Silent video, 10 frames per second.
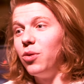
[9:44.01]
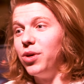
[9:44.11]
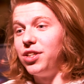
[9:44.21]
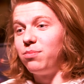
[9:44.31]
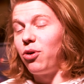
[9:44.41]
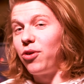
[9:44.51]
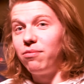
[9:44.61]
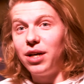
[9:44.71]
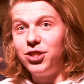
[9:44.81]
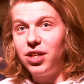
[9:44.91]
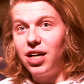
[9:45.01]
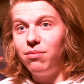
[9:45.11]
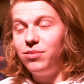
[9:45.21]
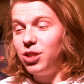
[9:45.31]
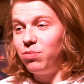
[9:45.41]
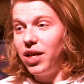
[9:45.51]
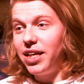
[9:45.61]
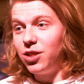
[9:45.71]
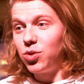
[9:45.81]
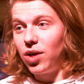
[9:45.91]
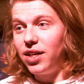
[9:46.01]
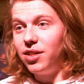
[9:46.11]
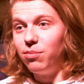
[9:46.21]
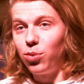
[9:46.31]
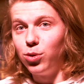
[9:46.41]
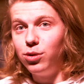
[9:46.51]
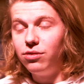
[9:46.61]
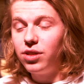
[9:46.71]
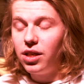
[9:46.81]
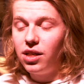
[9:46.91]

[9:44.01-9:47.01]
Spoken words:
which is part of my job, just playing and trying to improve,